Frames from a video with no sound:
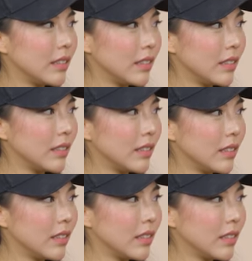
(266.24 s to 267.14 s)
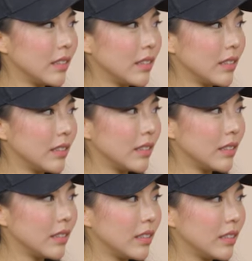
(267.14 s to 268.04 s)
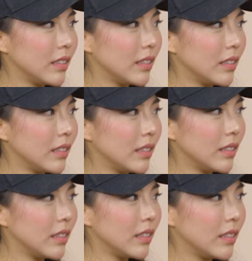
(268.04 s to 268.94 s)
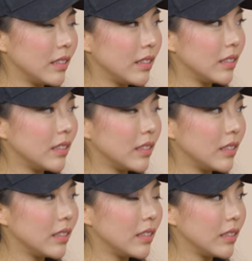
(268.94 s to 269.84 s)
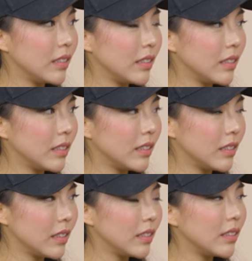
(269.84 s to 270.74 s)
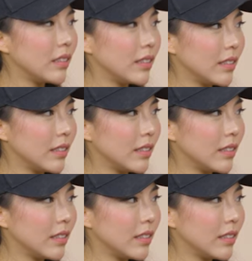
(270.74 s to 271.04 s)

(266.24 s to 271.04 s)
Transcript: (not speaking)